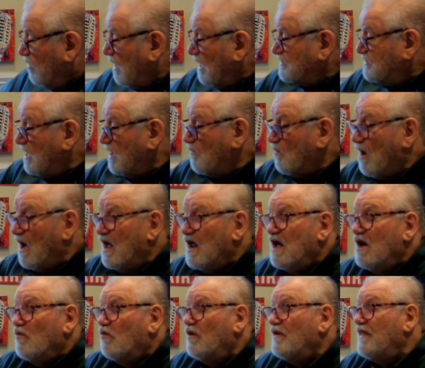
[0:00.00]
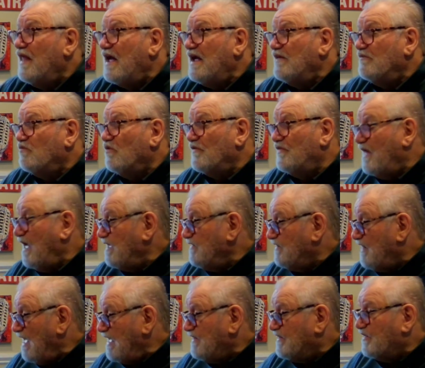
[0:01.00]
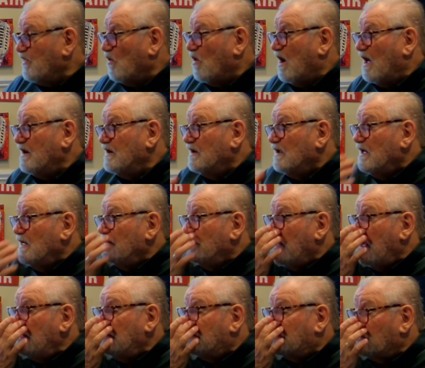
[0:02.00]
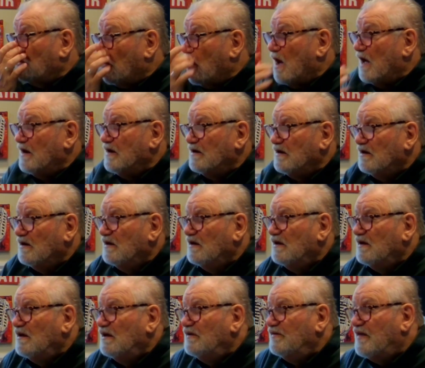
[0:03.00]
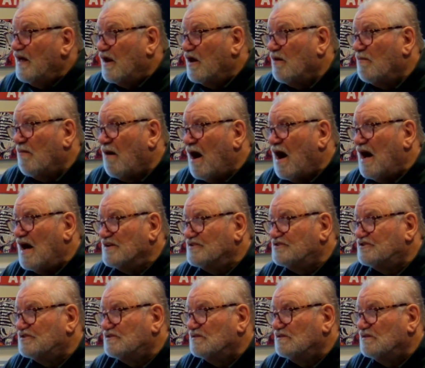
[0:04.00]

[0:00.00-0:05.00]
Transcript: I tell you what. When they thought that Hamas.